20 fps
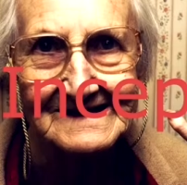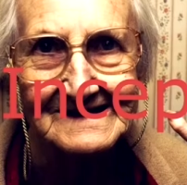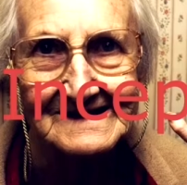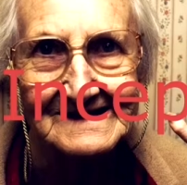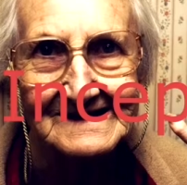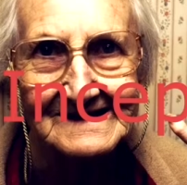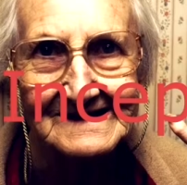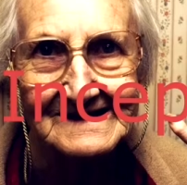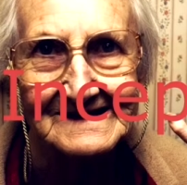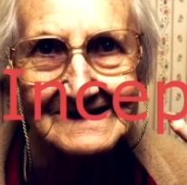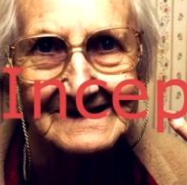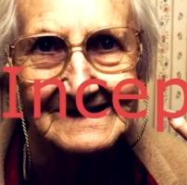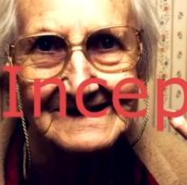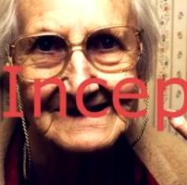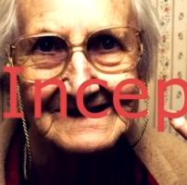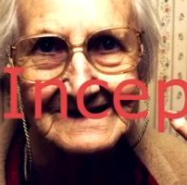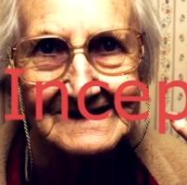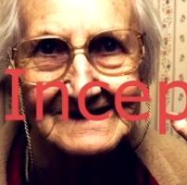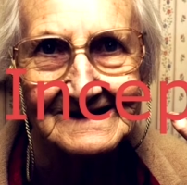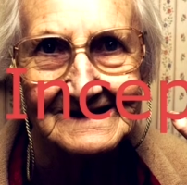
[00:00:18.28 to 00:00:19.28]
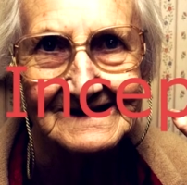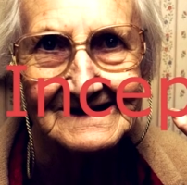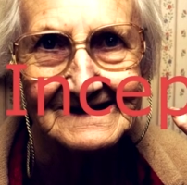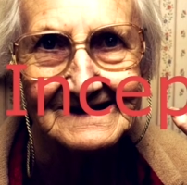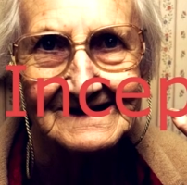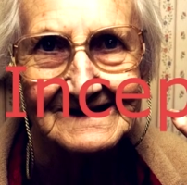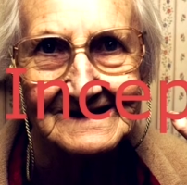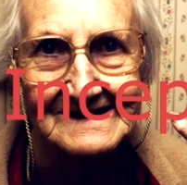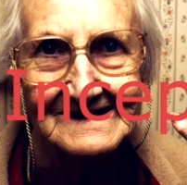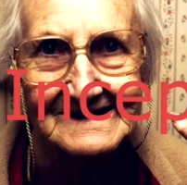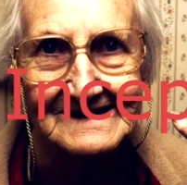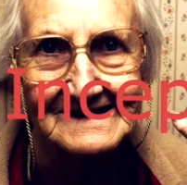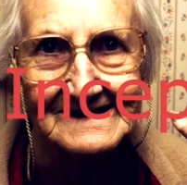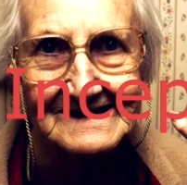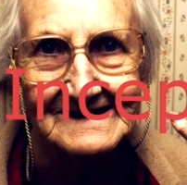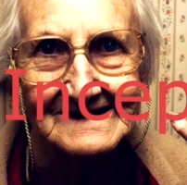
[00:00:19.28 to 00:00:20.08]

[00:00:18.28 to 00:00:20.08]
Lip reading: (silence)